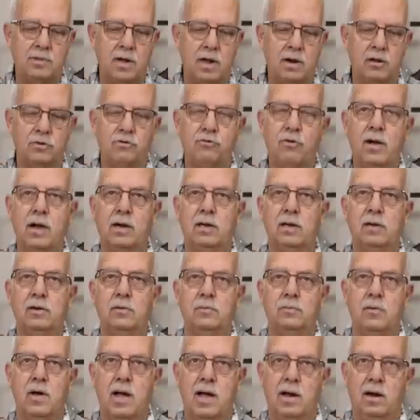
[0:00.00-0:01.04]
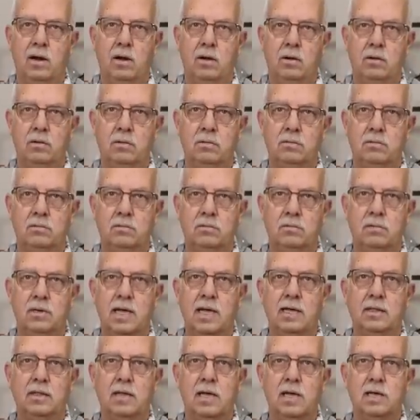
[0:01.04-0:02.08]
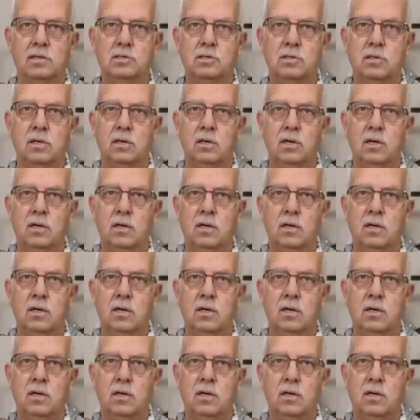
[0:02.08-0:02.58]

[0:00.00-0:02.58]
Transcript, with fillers: done it directly to vinyl, like this.